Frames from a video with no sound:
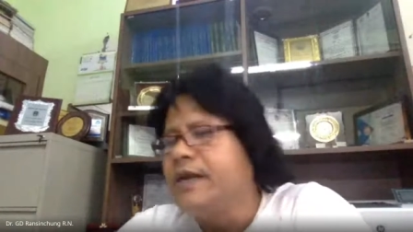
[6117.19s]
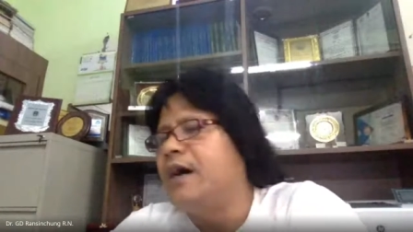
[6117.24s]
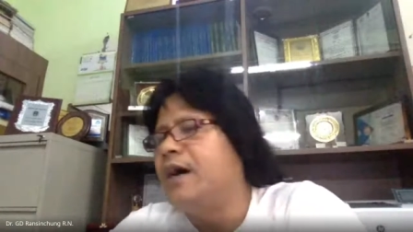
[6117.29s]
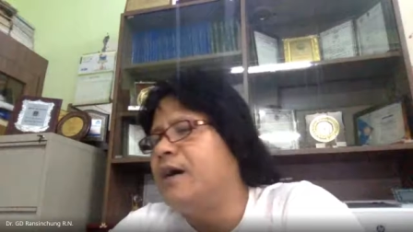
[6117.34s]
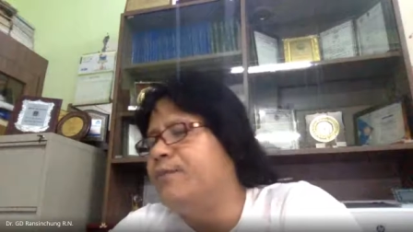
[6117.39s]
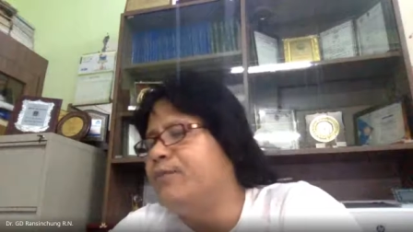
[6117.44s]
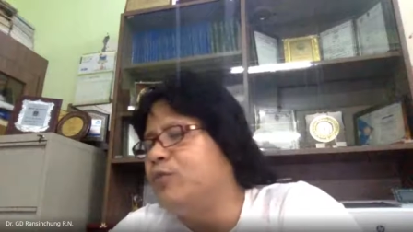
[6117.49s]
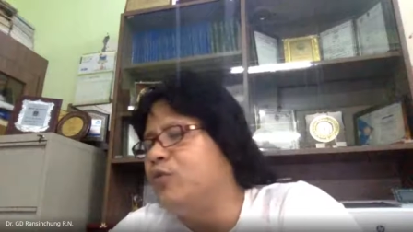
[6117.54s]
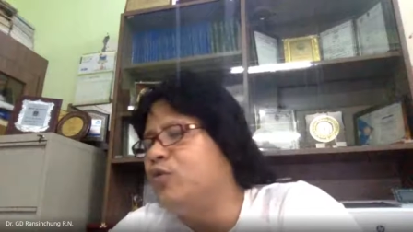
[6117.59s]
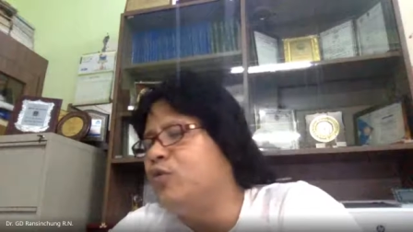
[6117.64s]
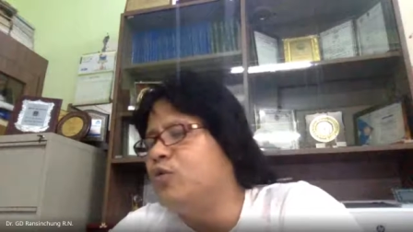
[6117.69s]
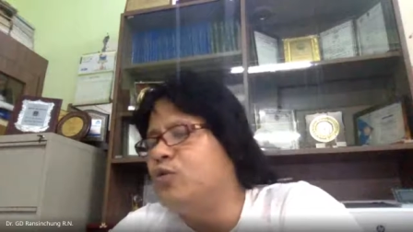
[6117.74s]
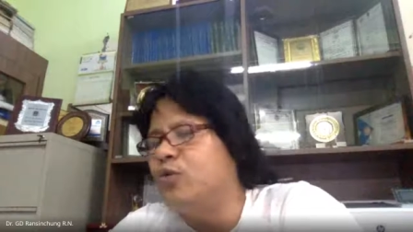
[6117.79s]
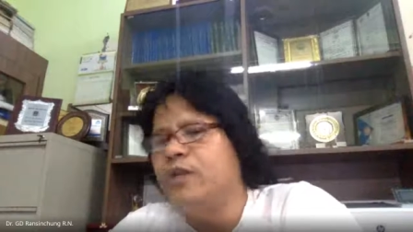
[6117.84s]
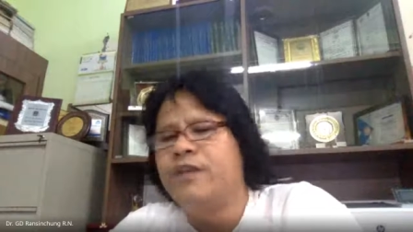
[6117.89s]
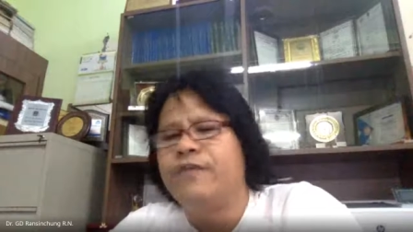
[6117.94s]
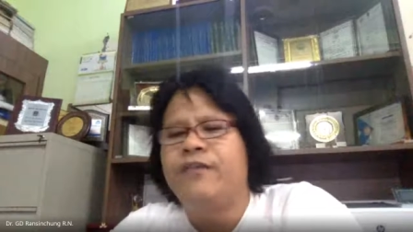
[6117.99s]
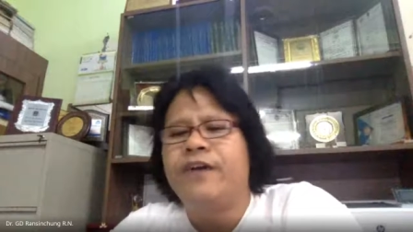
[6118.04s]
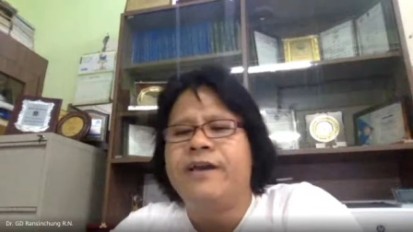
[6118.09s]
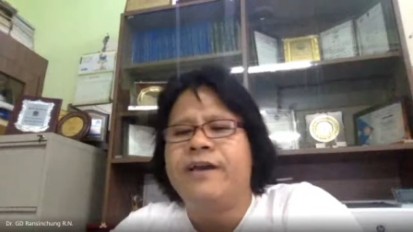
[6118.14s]
up to
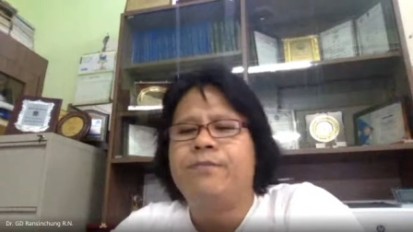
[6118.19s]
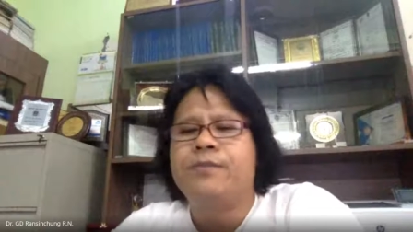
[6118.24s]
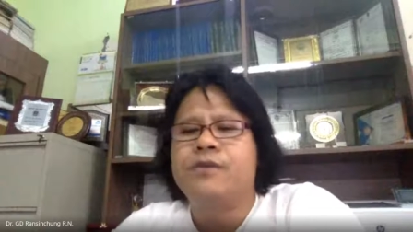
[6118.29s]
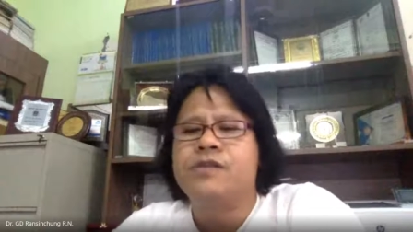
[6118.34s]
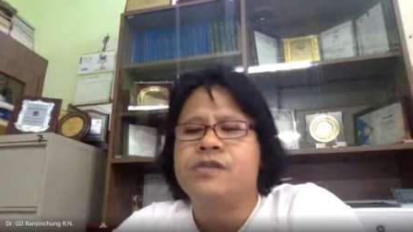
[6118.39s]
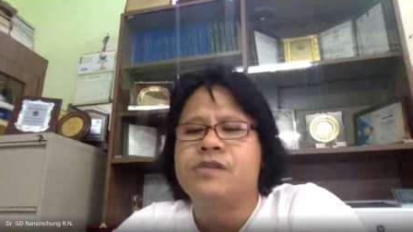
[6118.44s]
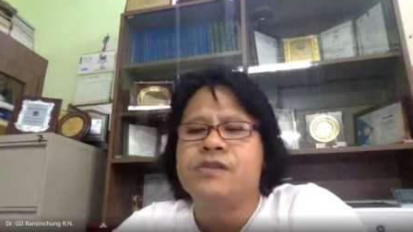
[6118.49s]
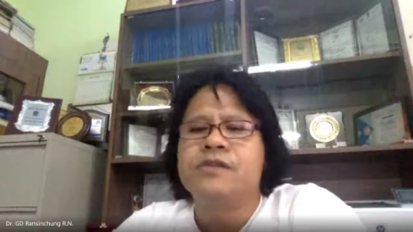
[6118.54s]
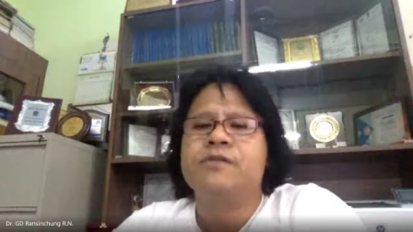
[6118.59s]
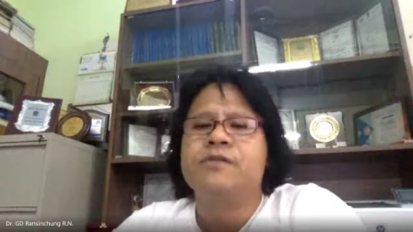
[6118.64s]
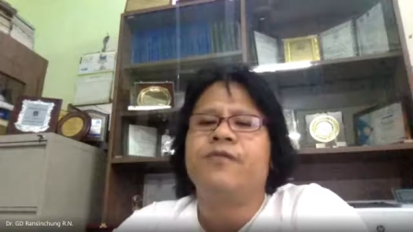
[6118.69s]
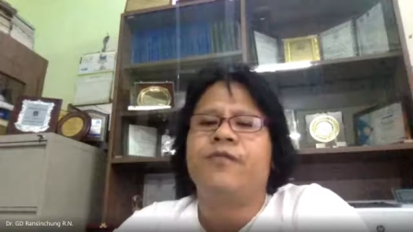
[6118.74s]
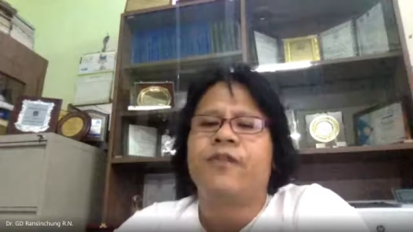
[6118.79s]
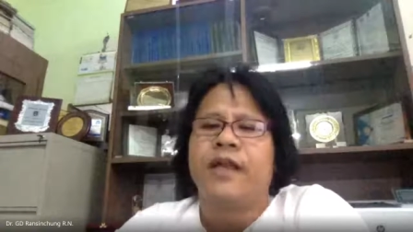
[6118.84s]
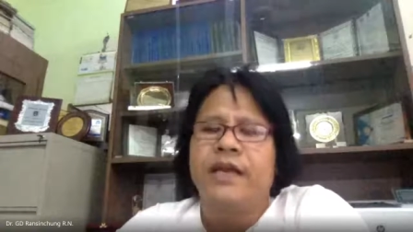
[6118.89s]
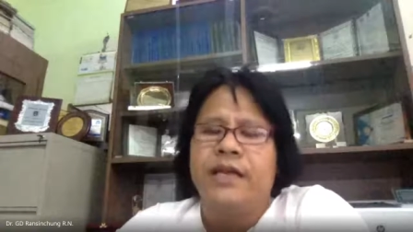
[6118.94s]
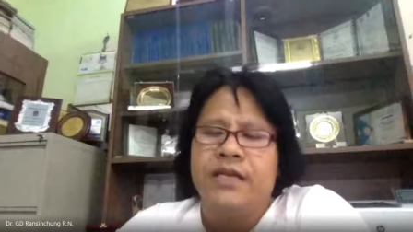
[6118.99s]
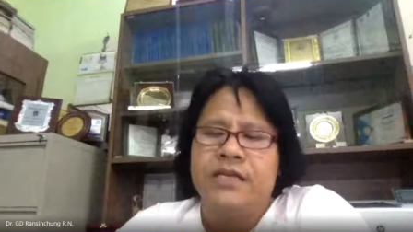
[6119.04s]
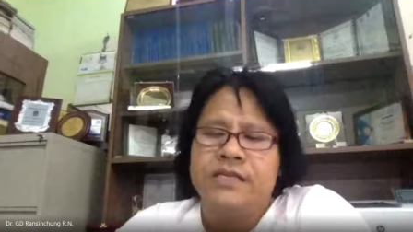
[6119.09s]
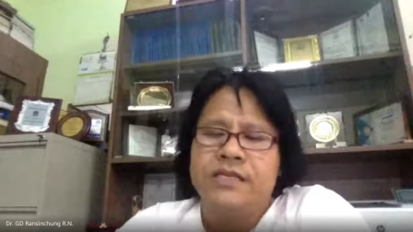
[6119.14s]
25%
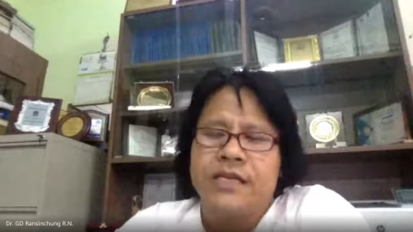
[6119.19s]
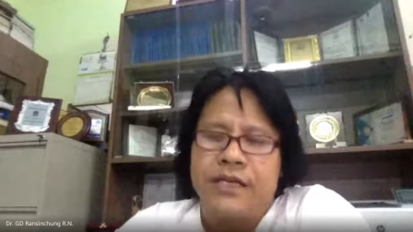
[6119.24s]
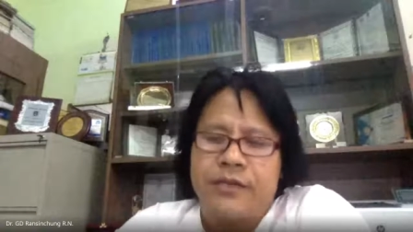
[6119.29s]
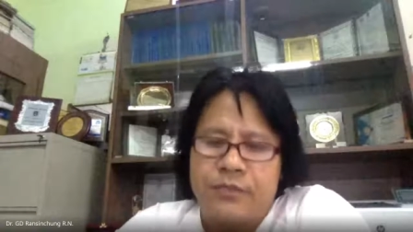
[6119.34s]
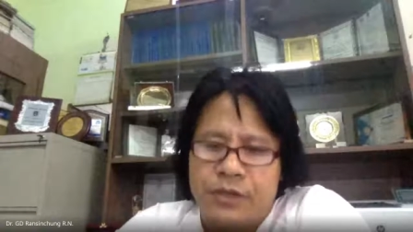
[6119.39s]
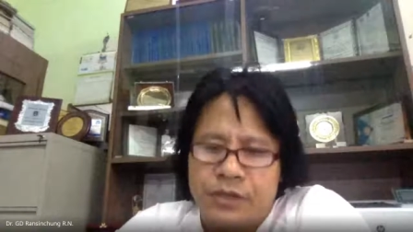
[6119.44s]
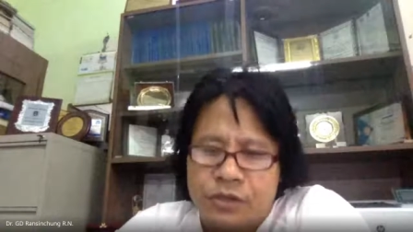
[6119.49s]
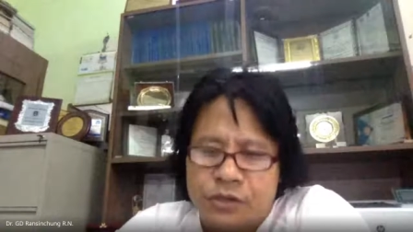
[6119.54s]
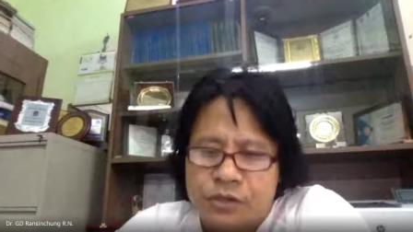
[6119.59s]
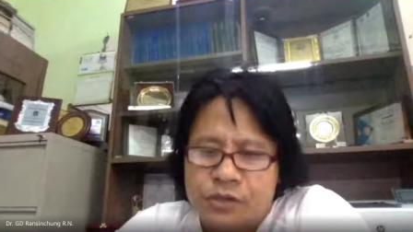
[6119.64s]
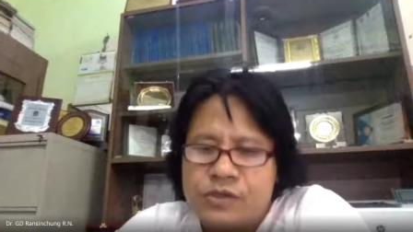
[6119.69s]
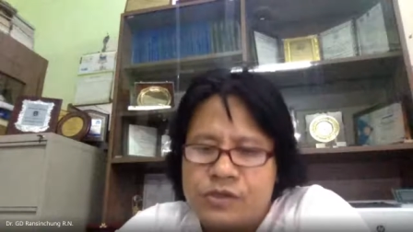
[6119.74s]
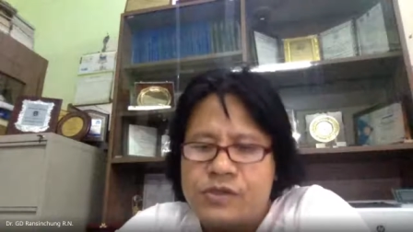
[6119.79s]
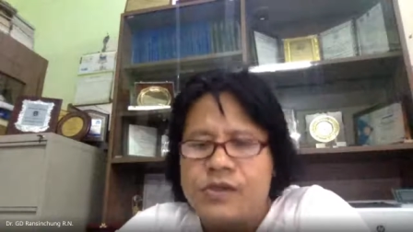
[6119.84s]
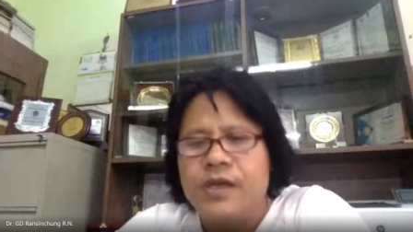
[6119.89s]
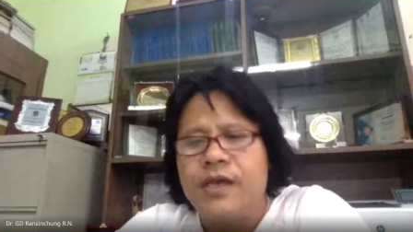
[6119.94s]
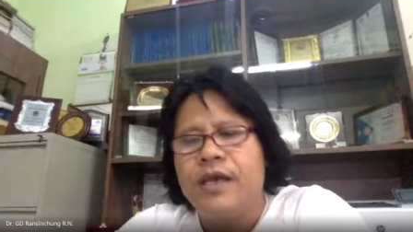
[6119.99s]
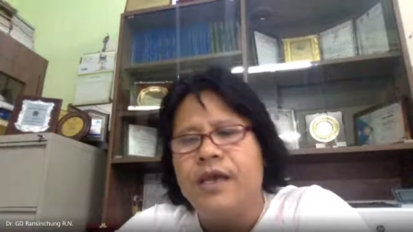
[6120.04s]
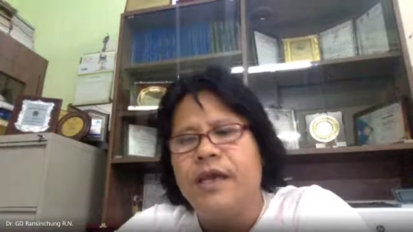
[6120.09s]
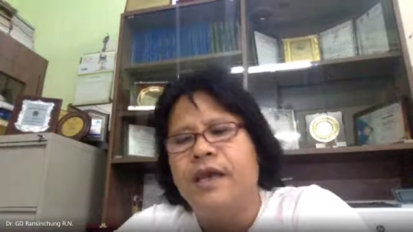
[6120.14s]
fly ash can be used.